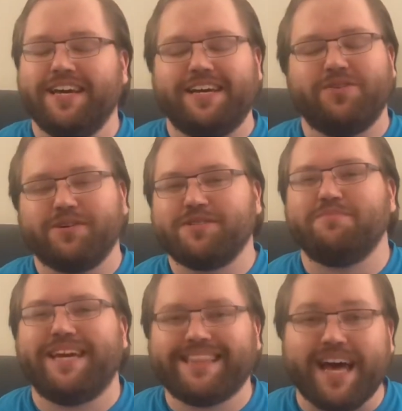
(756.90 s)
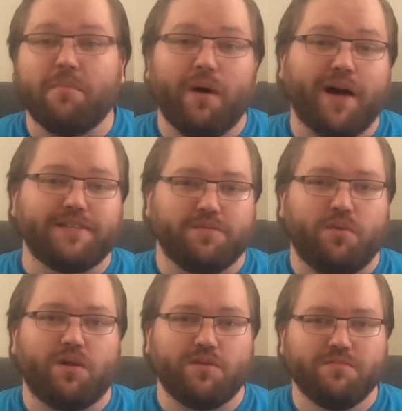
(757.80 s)
in order to make that
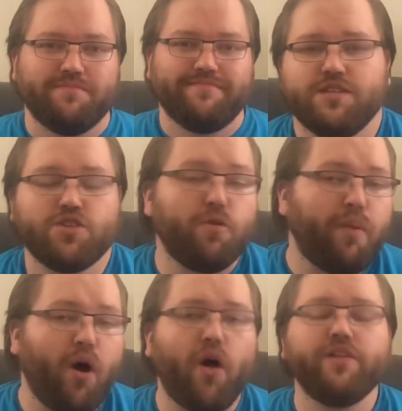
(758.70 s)
possible. So Paul